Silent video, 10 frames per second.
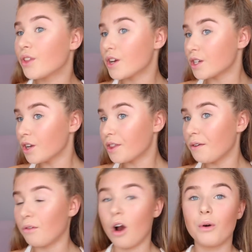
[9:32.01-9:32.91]
There's
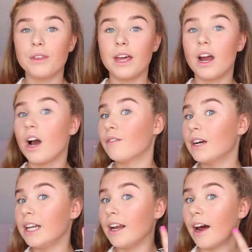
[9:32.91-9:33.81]
nothing wrong with it. I
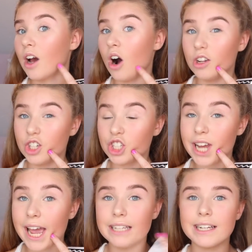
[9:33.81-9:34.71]
really like all the
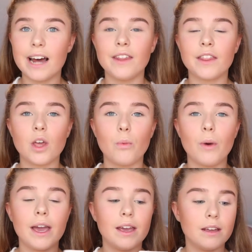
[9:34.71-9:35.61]
shades, and that the
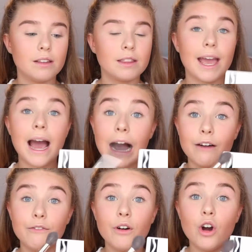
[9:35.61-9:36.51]
way they
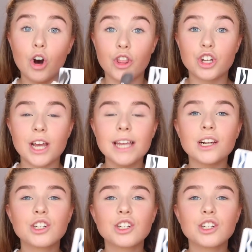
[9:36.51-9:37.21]
have other shades.